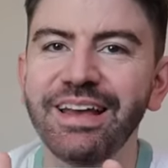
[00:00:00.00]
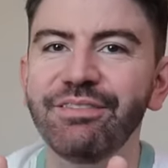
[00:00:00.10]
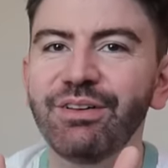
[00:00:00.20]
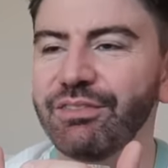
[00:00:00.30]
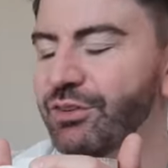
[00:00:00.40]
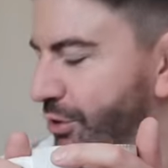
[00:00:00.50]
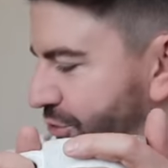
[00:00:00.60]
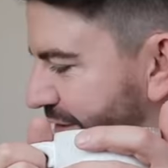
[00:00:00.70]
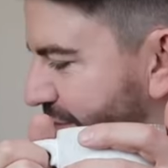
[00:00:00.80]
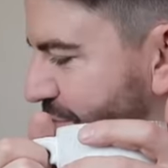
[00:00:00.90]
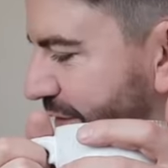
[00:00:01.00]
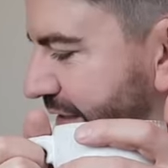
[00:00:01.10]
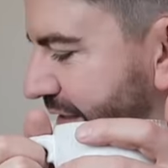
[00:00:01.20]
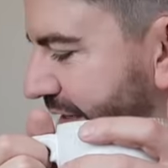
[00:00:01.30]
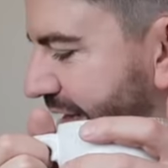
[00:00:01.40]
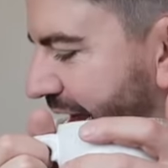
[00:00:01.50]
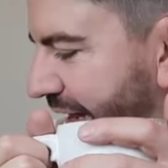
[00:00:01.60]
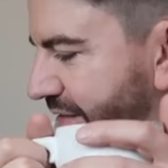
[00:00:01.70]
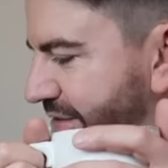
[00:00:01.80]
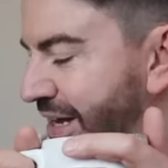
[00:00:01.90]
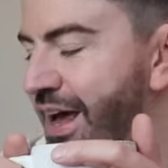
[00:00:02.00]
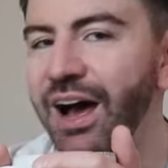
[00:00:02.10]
if you haven't got a drink already, and